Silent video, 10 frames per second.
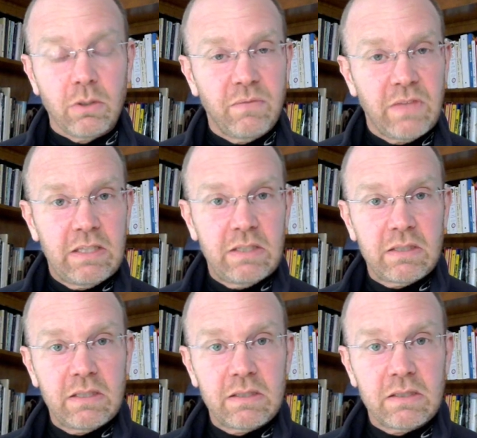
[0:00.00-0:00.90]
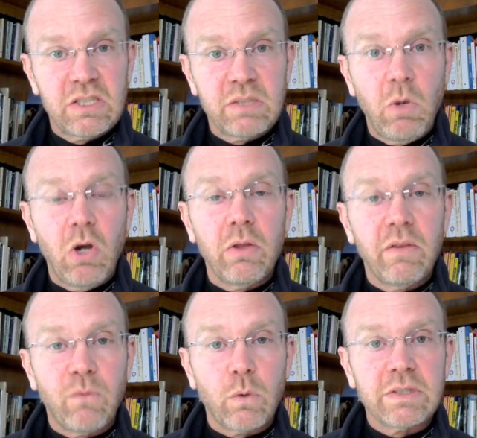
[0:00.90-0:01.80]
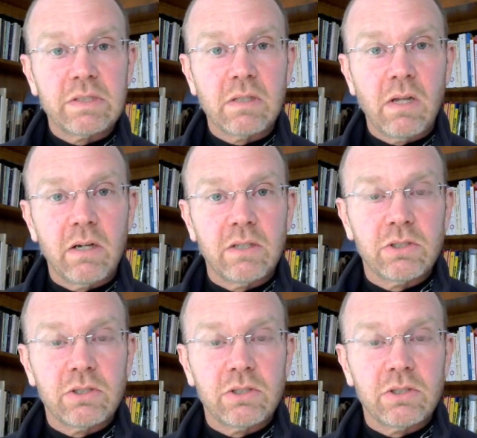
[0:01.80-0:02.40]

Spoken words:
if the distance is small, the force is large.